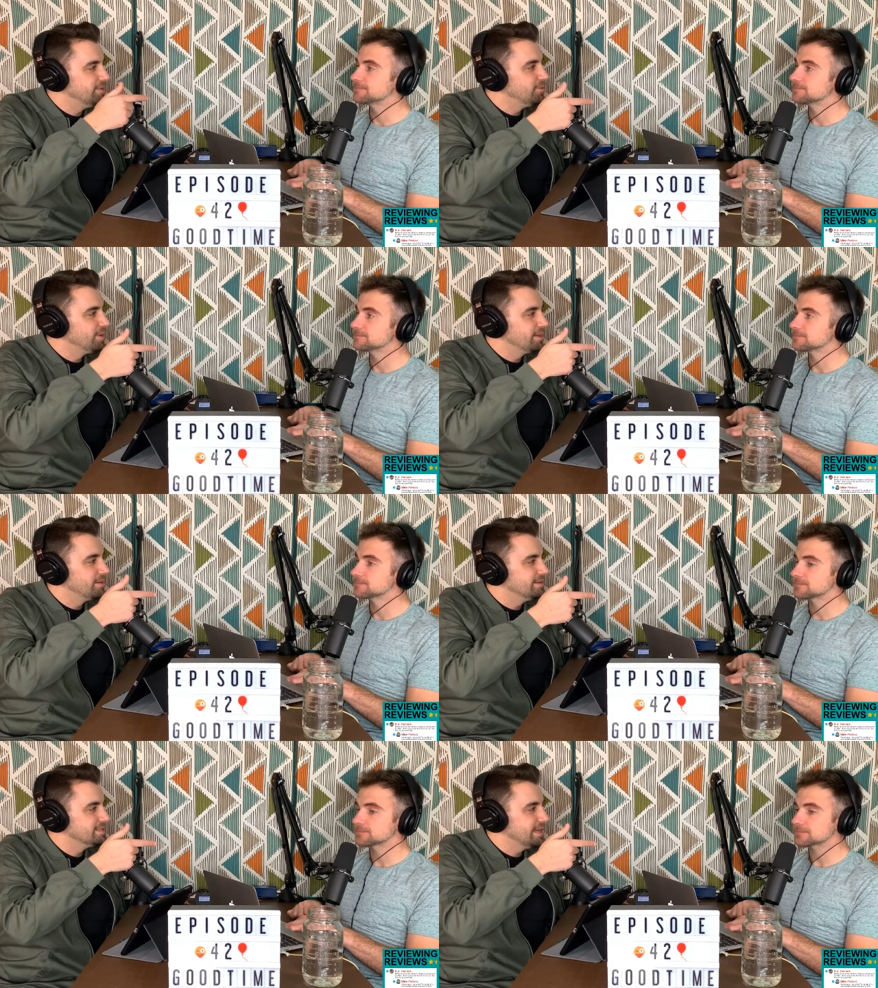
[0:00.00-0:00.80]
Speaker 1: Bill
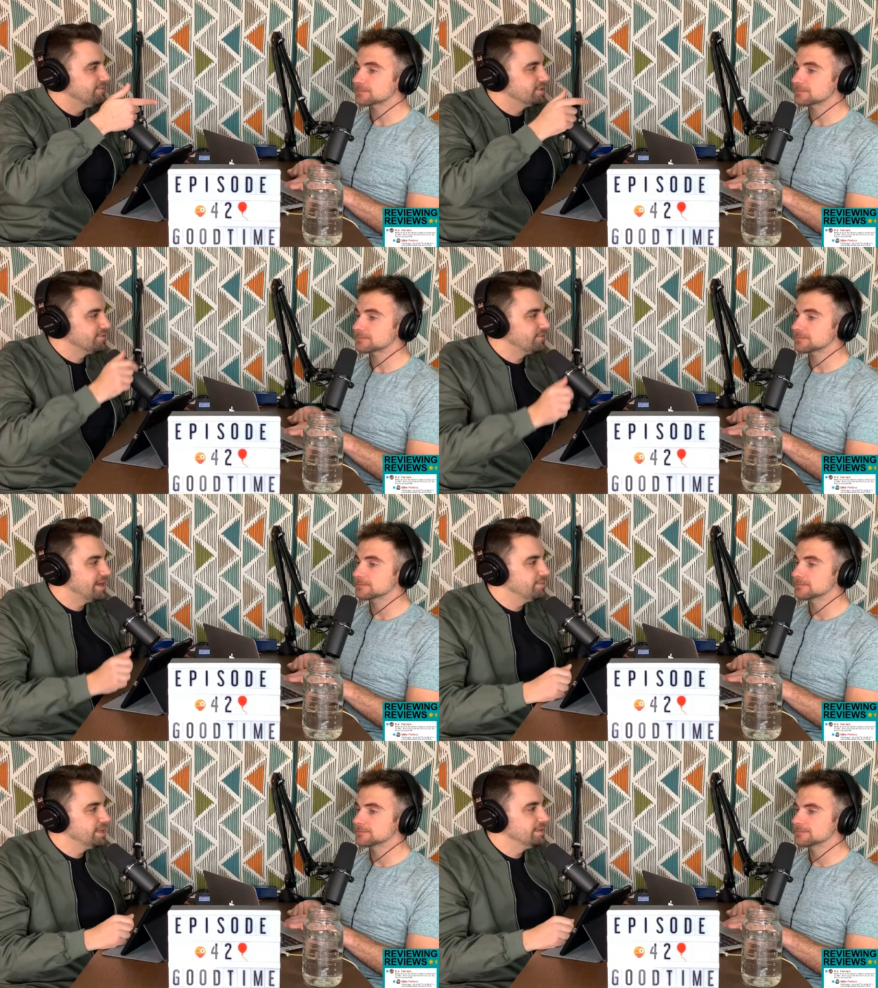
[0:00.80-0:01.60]
Burr, his Efforts for
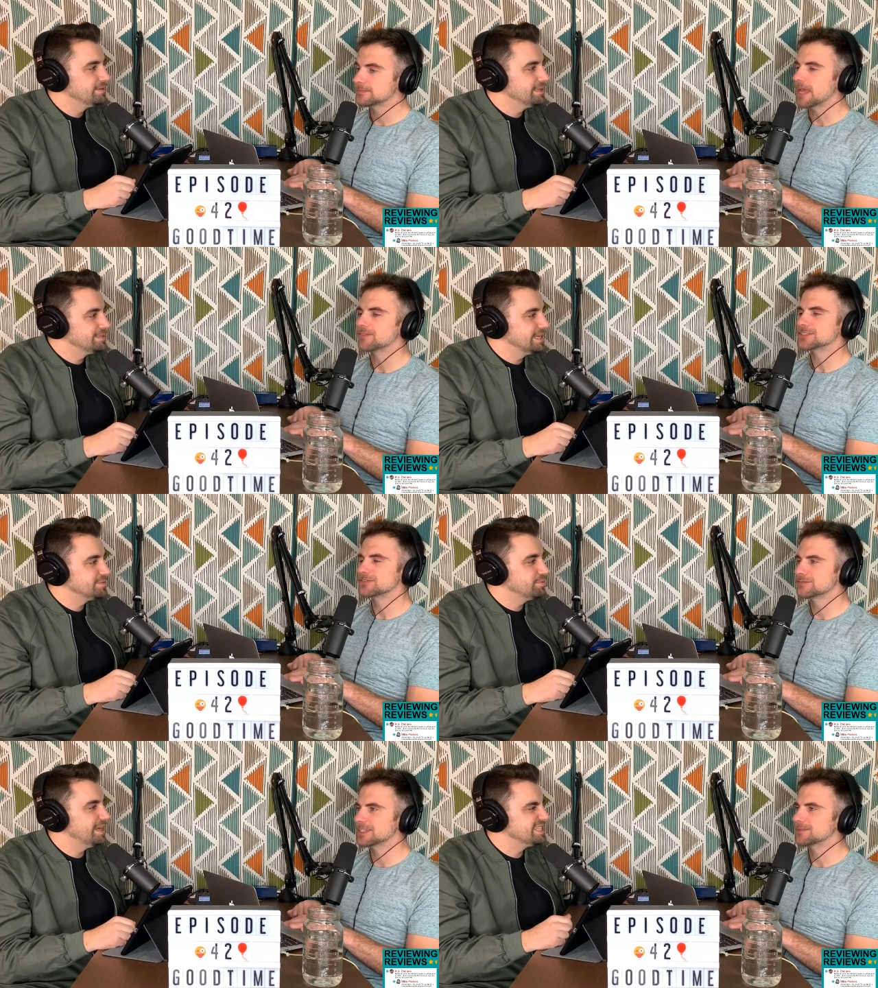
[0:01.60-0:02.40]
Family. That
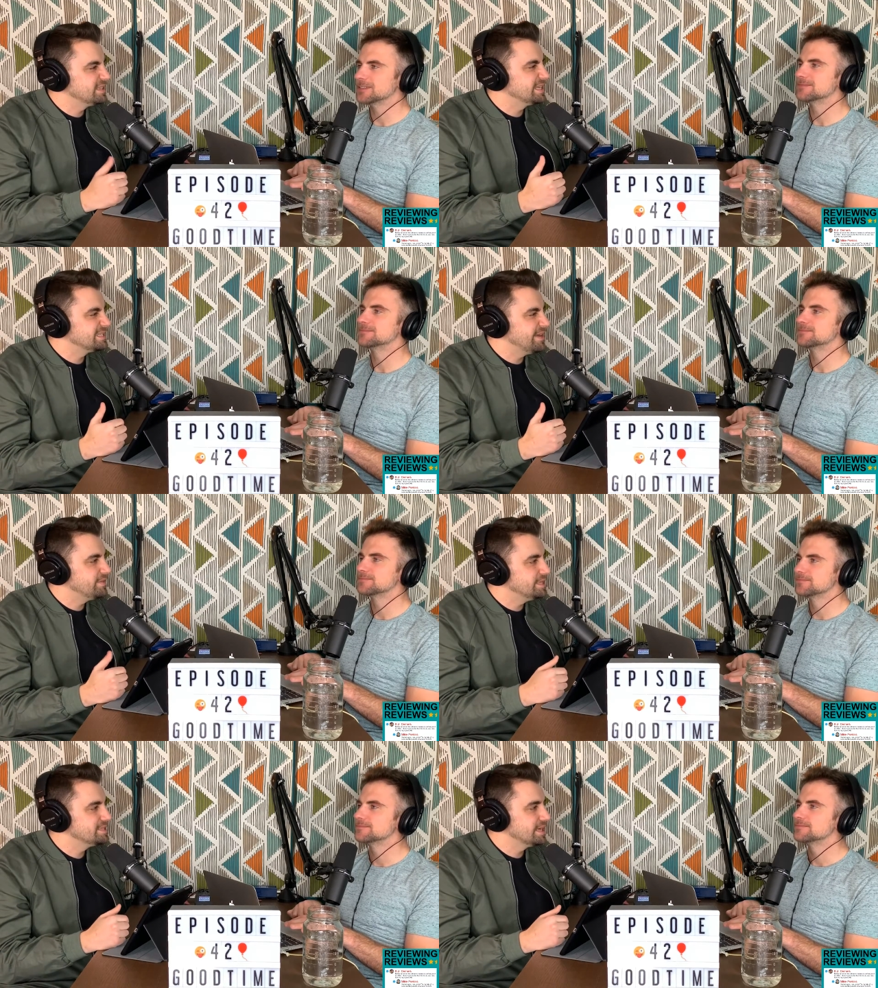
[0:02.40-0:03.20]
takes place in, like,
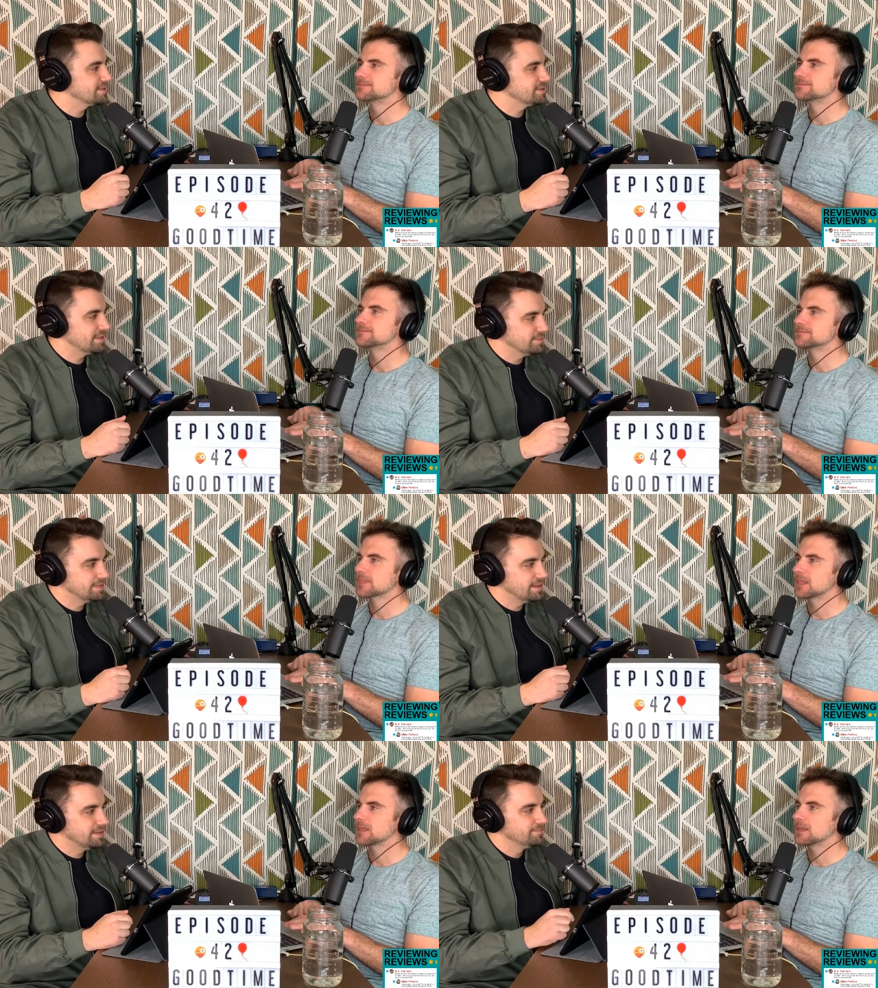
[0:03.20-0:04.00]
76 or
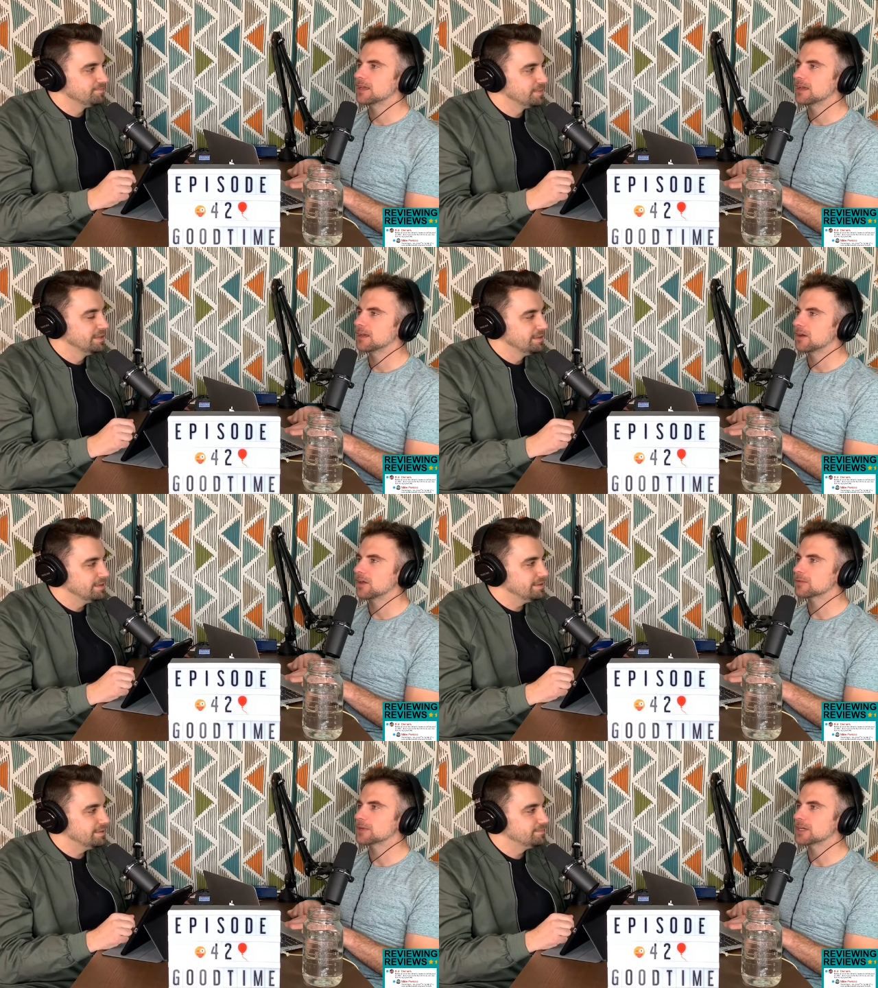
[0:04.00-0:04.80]
something, right? Yeah.
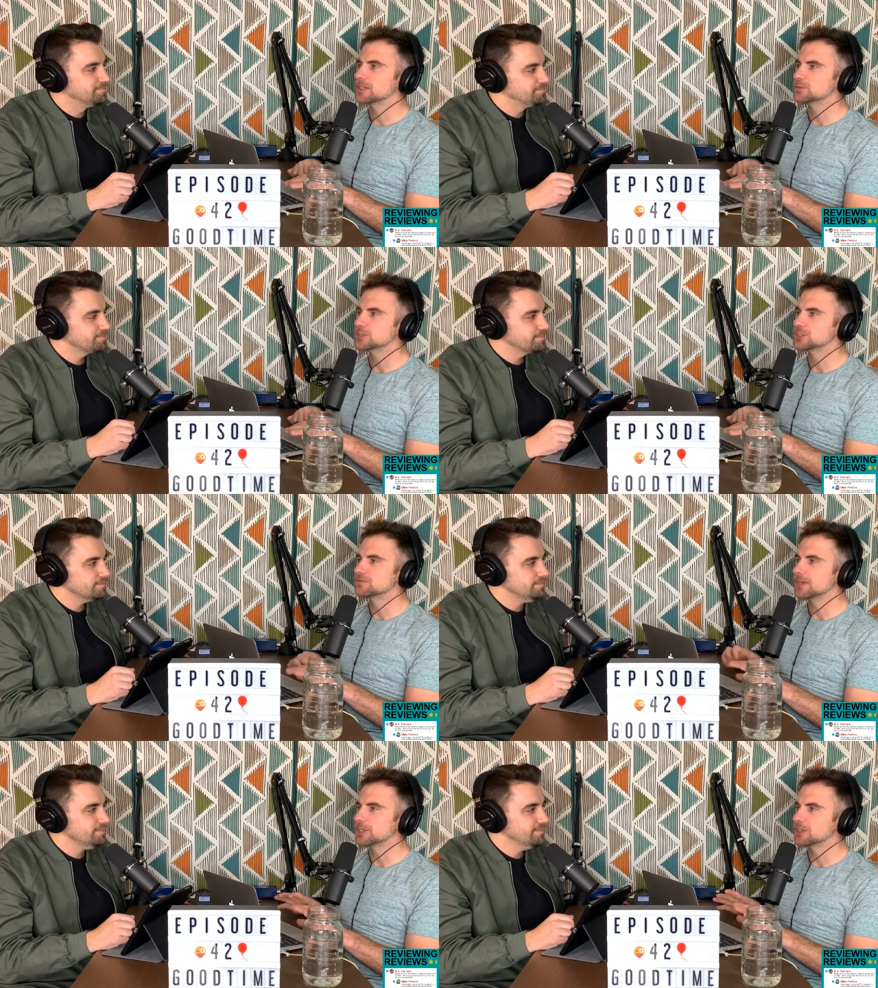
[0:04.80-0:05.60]
All the parents were
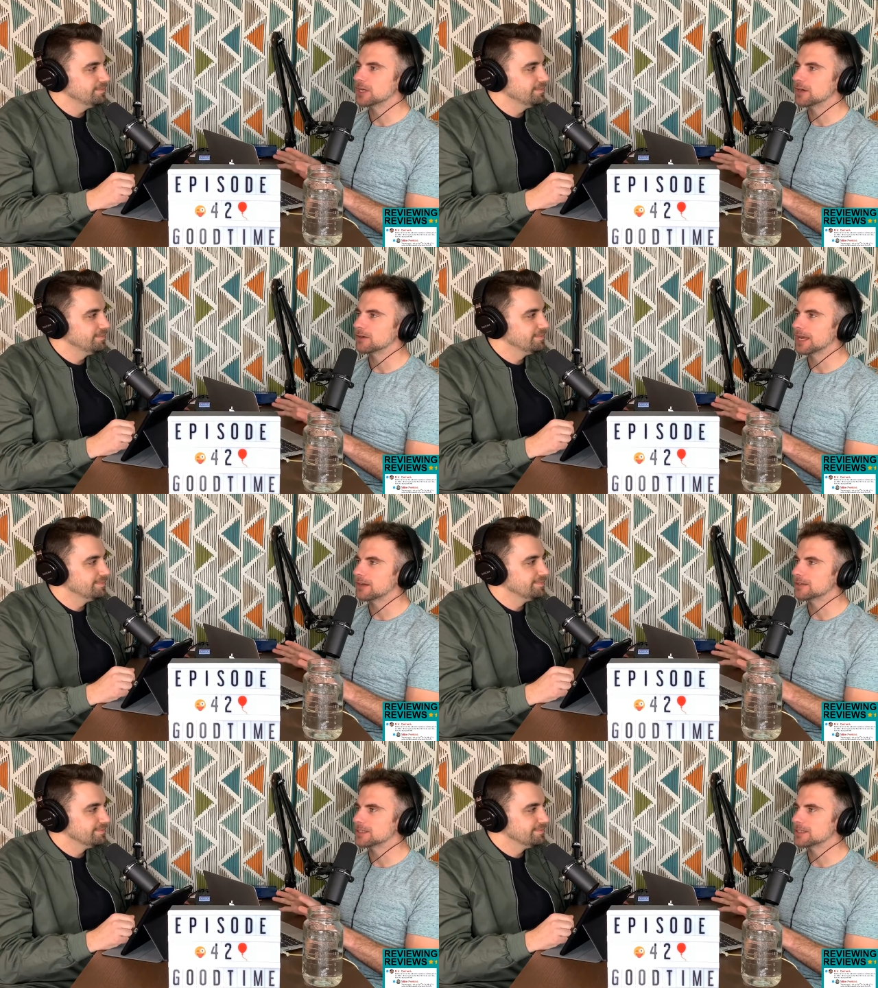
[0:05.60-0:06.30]
just figuring out how to